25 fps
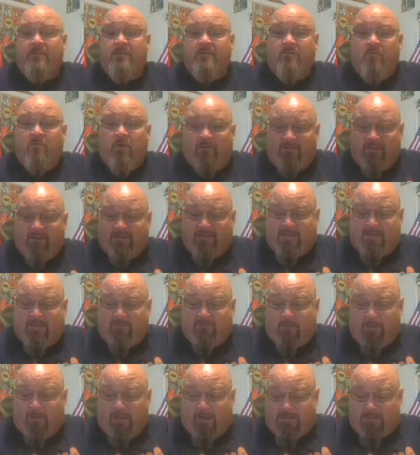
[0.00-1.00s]
Well, I've got
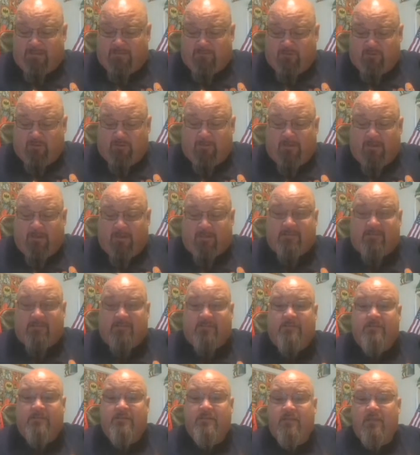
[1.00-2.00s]
several boxes full of
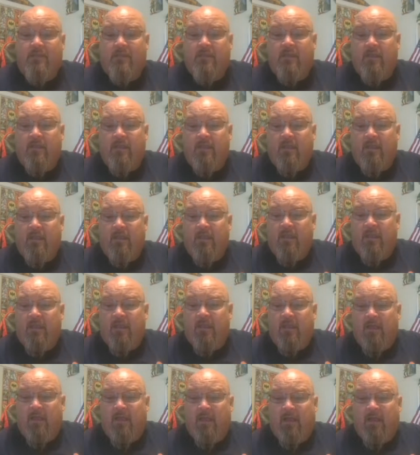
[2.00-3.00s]
boxes.
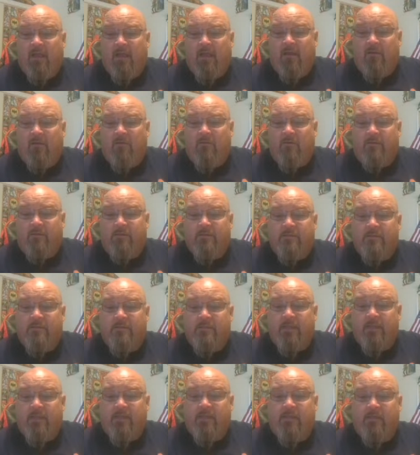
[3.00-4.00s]
1
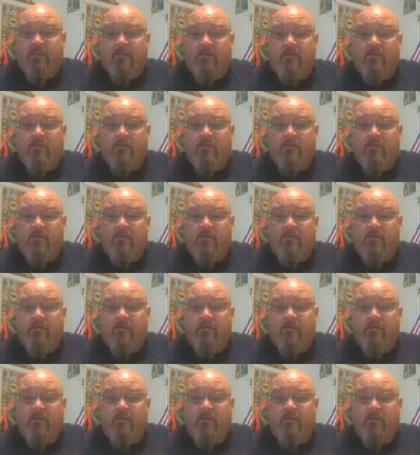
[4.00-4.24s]
second.